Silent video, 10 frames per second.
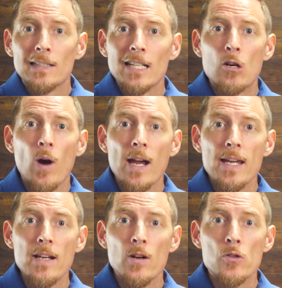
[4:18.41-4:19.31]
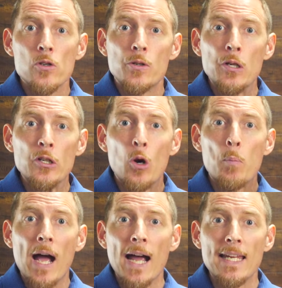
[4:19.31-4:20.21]
click right here so you can go
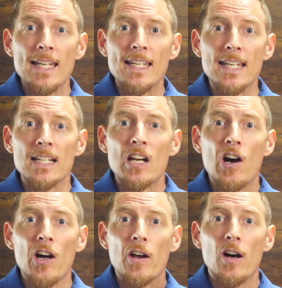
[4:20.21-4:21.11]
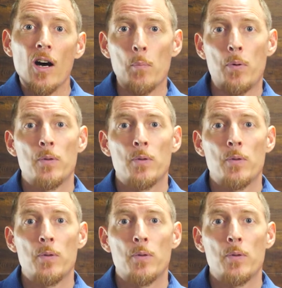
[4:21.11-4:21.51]
back and get caught up.